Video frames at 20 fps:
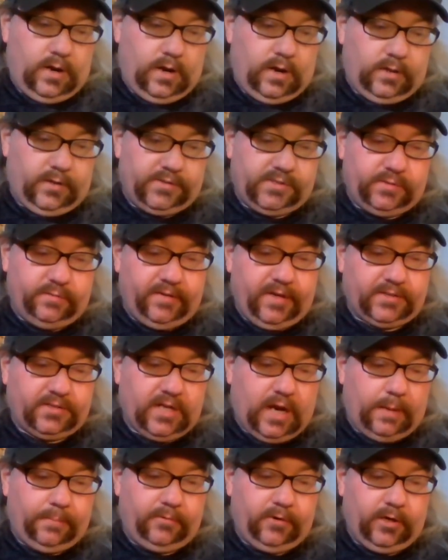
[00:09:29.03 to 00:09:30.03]
Uh, let's see, we've got
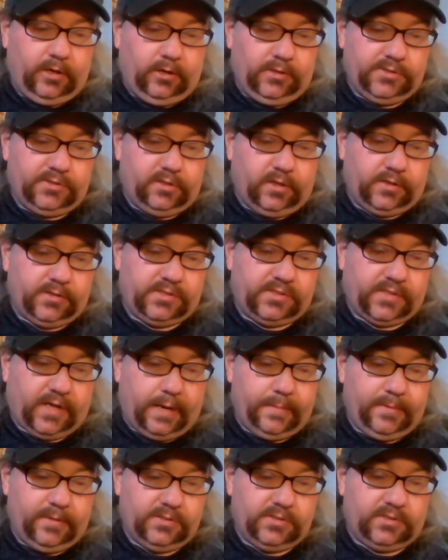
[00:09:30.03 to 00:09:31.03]
Tom Runnells, Doug
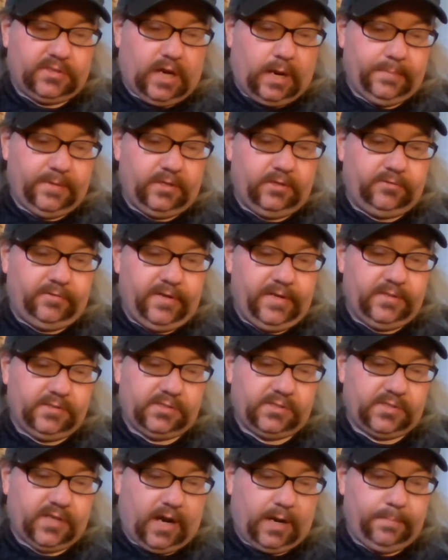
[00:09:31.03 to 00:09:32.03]
Simons, Tommy Greene,
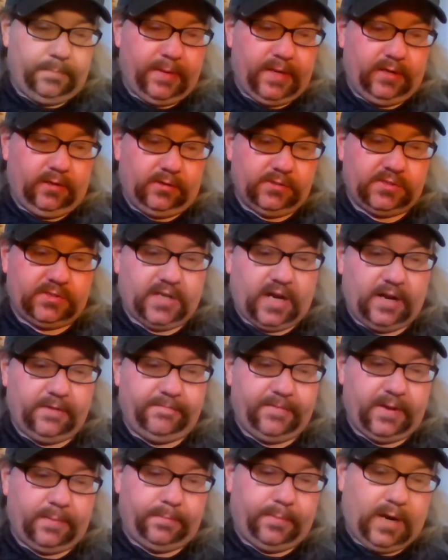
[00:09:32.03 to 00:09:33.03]
Scott Bailes, Todd
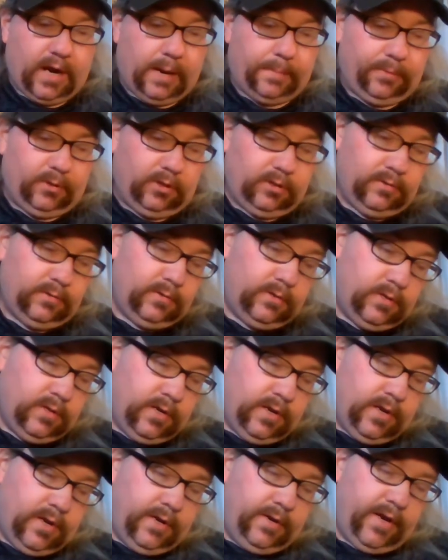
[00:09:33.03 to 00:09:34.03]
Van Poppel.
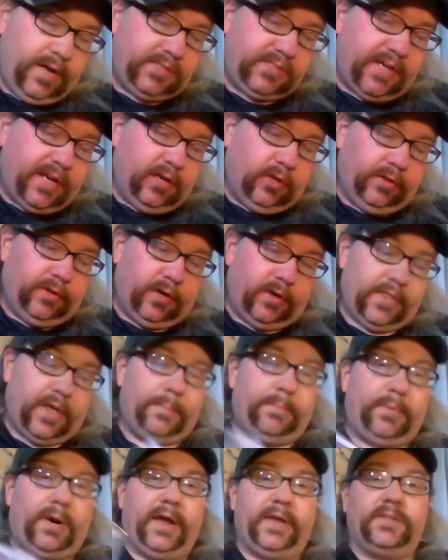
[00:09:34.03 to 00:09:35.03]
Nice angle here on
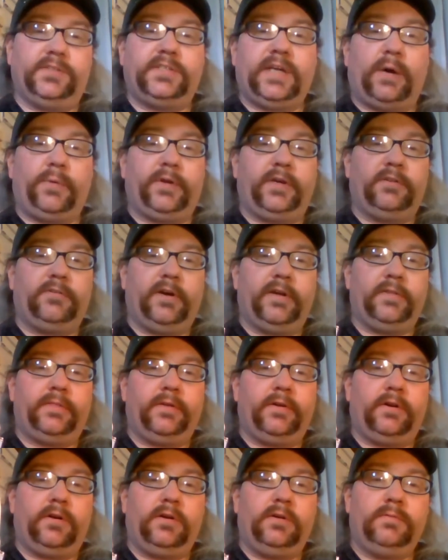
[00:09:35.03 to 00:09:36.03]
that Brian Downing right
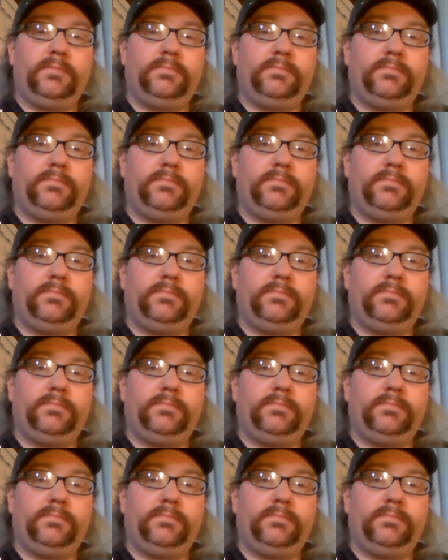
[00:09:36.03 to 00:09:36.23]
there.